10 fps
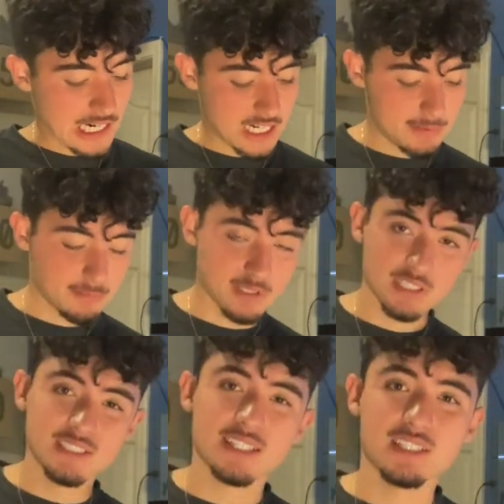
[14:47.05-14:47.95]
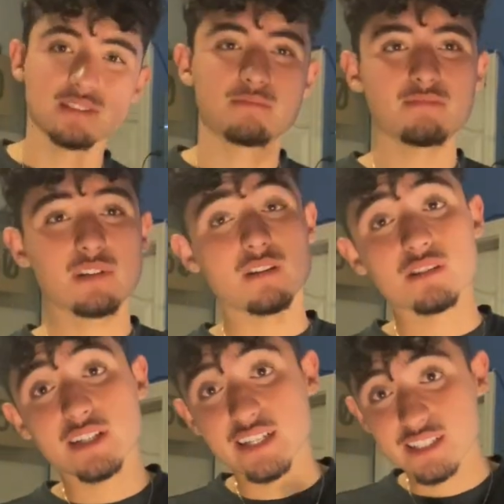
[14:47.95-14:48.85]
I remember I stayed up all
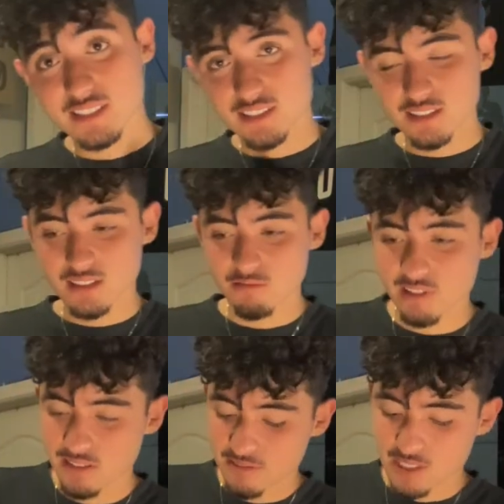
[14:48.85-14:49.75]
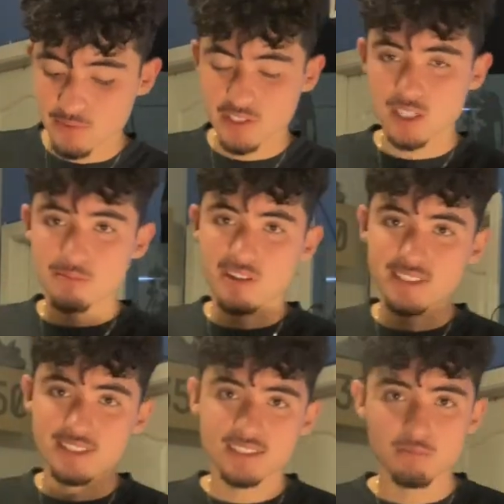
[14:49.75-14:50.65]
night waiting for them to drop on
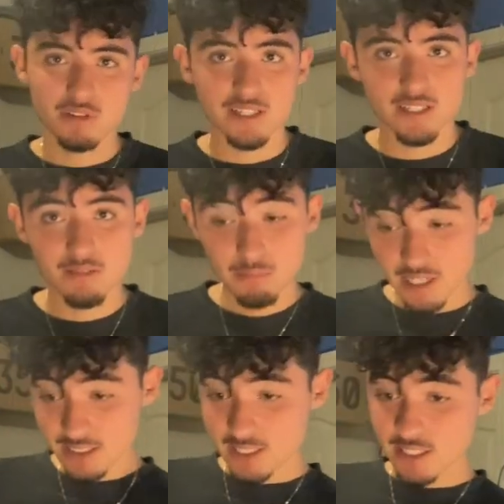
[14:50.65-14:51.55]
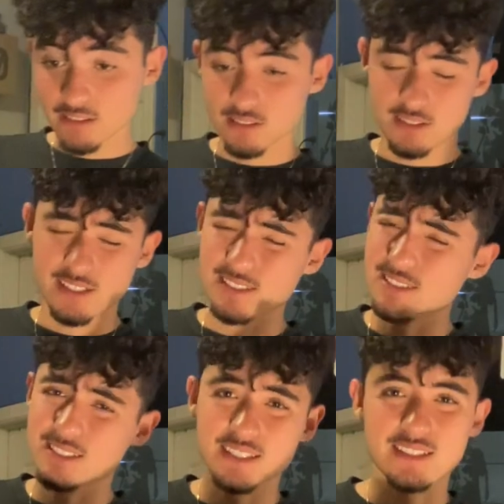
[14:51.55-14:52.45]
Yeezy Supply. Back then it was easy
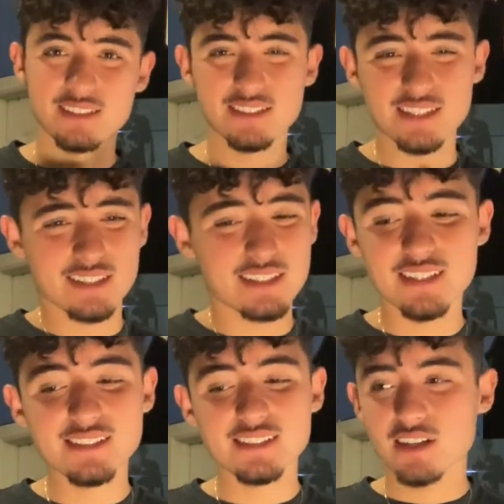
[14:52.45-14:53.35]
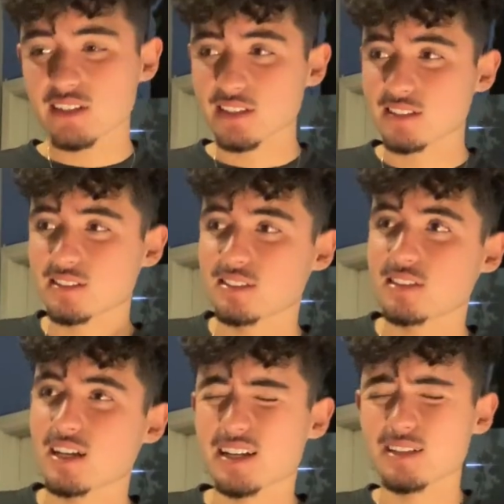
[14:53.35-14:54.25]
to get these, like easy. I didn't
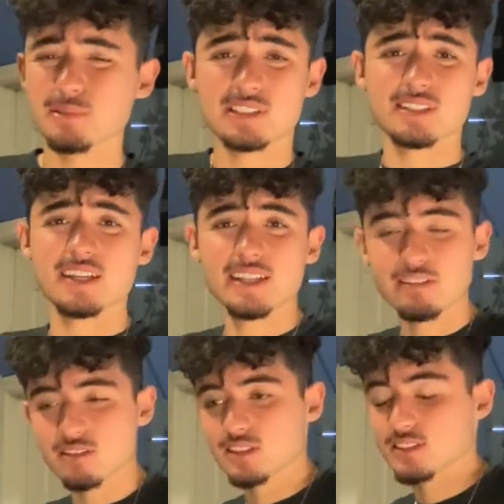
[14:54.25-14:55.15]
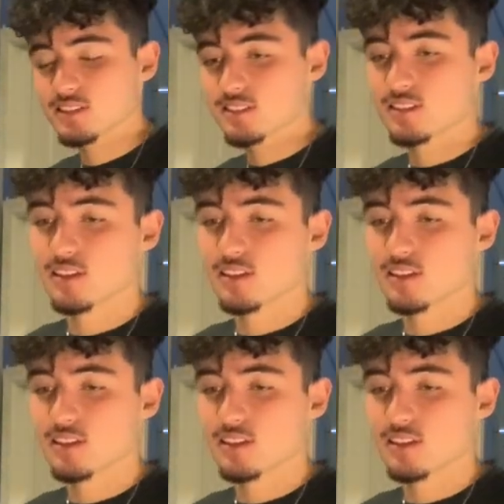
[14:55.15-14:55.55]
miss on any release.